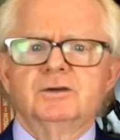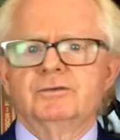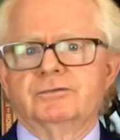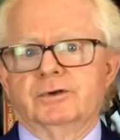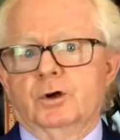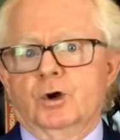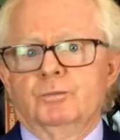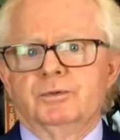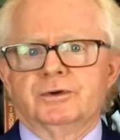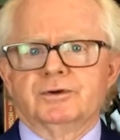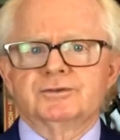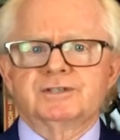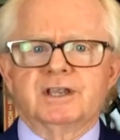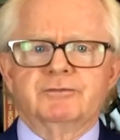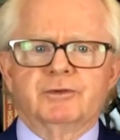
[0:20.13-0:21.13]
For
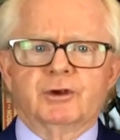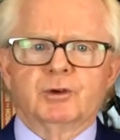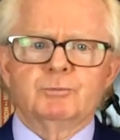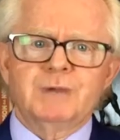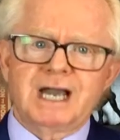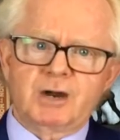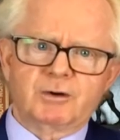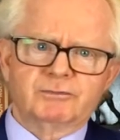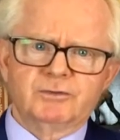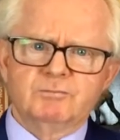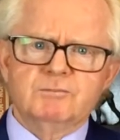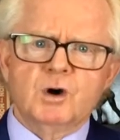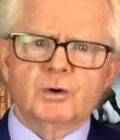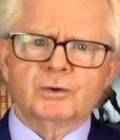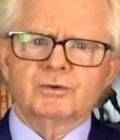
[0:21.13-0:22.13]
openers, a very powerful
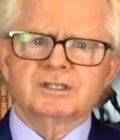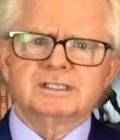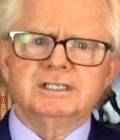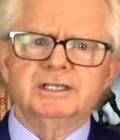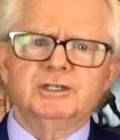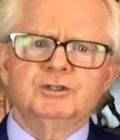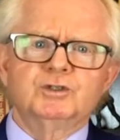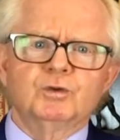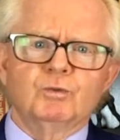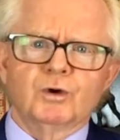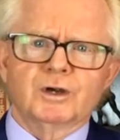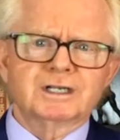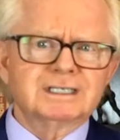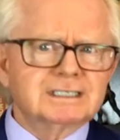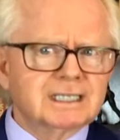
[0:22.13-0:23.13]
motor is needed to
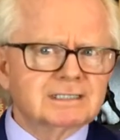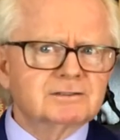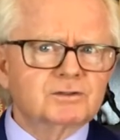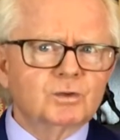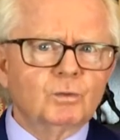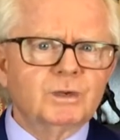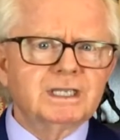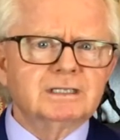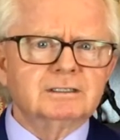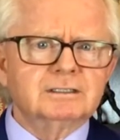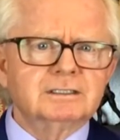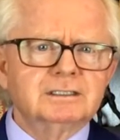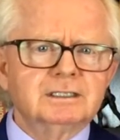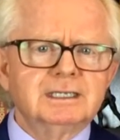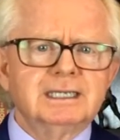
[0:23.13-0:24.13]
work against the wind.